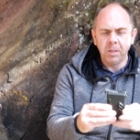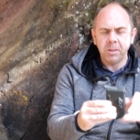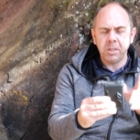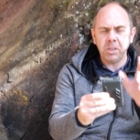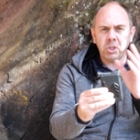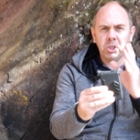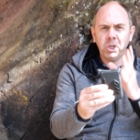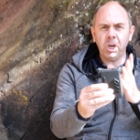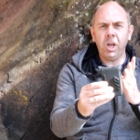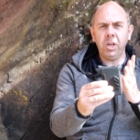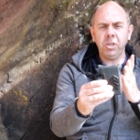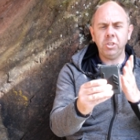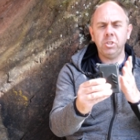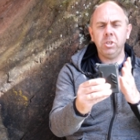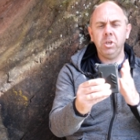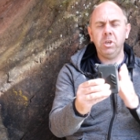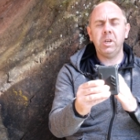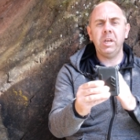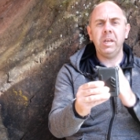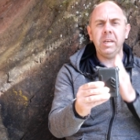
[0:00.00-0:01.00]
The charge
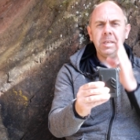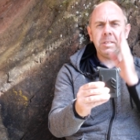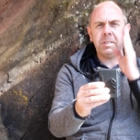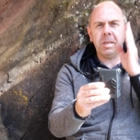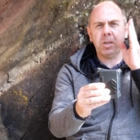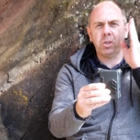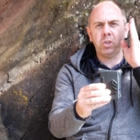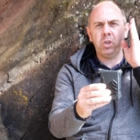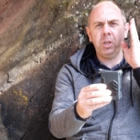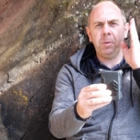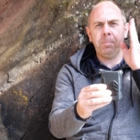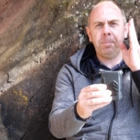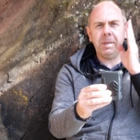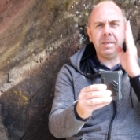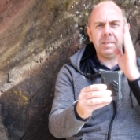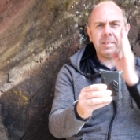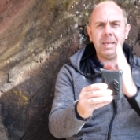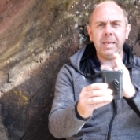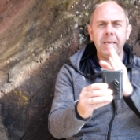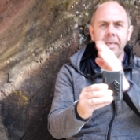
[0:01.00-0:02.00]
circuit is actually
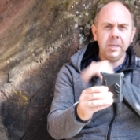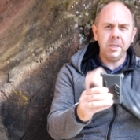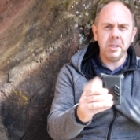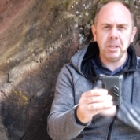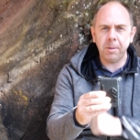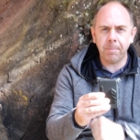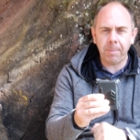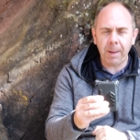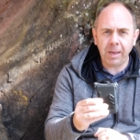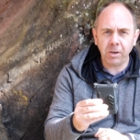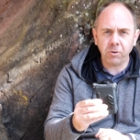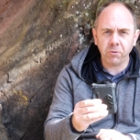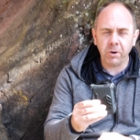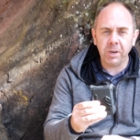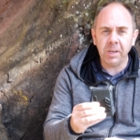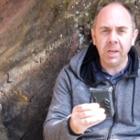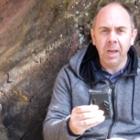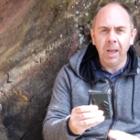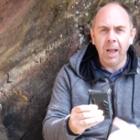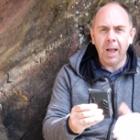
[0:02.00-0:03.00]
built into the
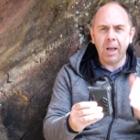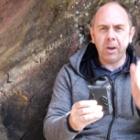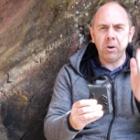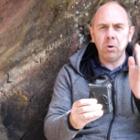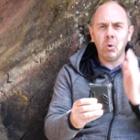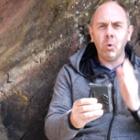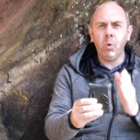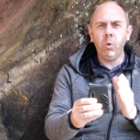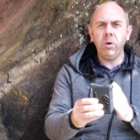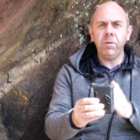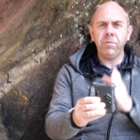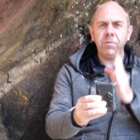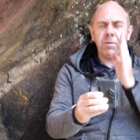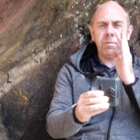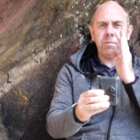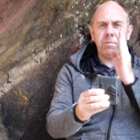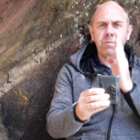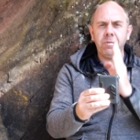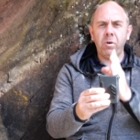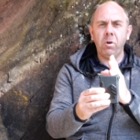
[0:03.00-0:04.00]
battery and all of the
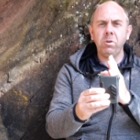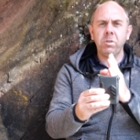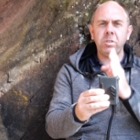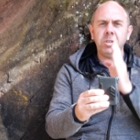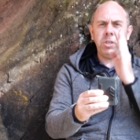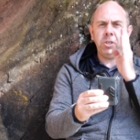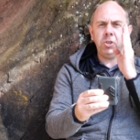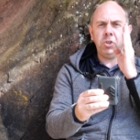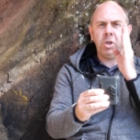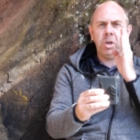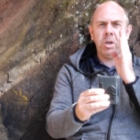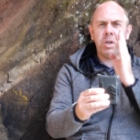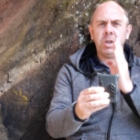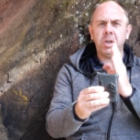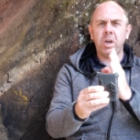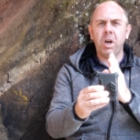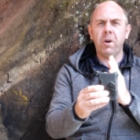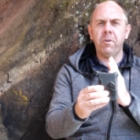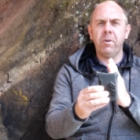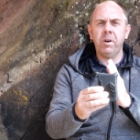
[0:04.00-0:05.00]
voltage,
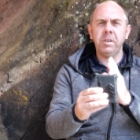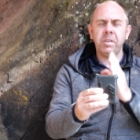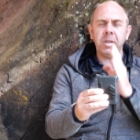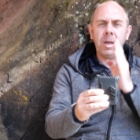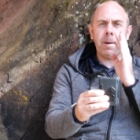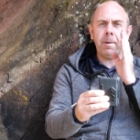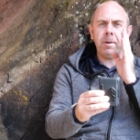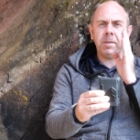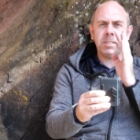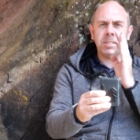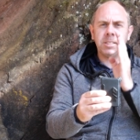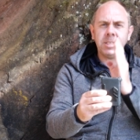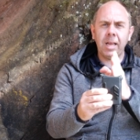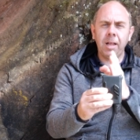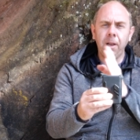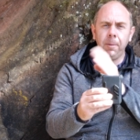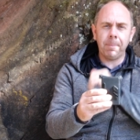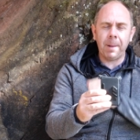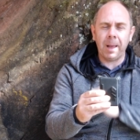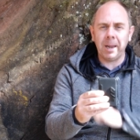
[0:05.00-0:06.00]
current and
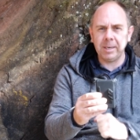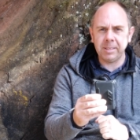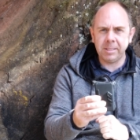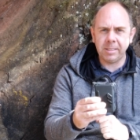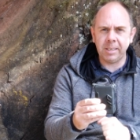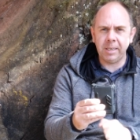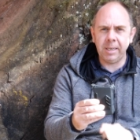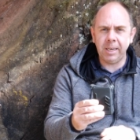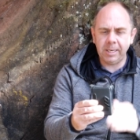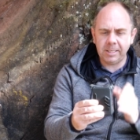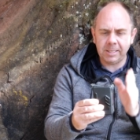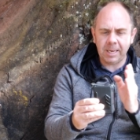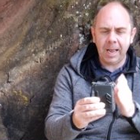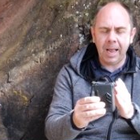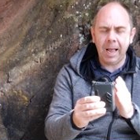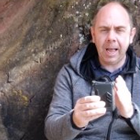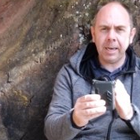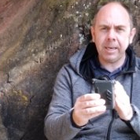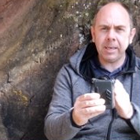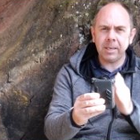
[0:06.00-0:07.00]
cell balancing is
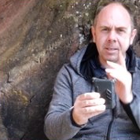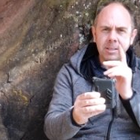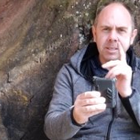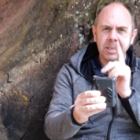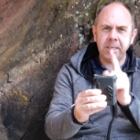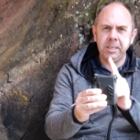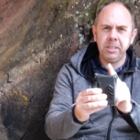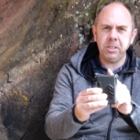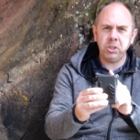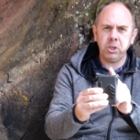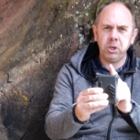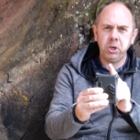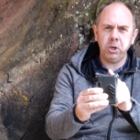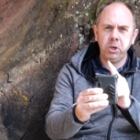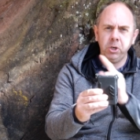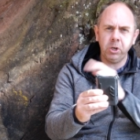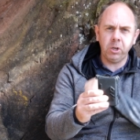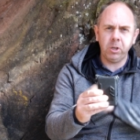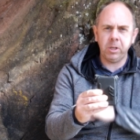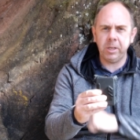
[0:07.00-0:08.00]
handled
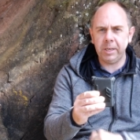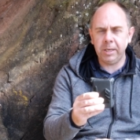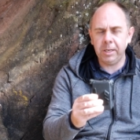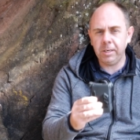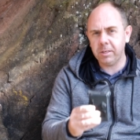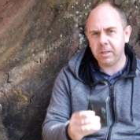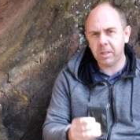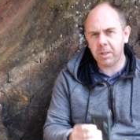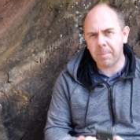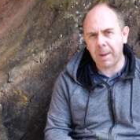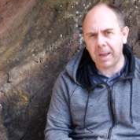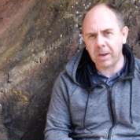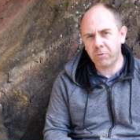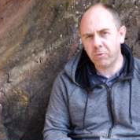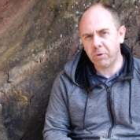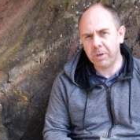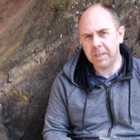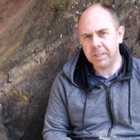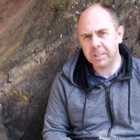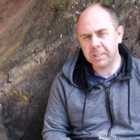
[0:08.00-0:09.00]
internal into the
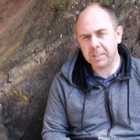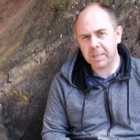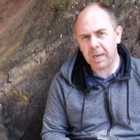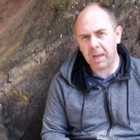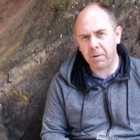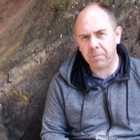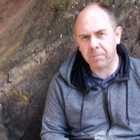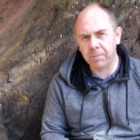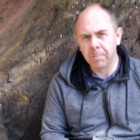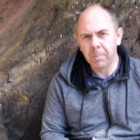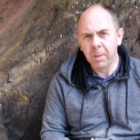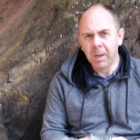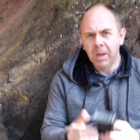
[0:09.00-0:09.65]
battery itself.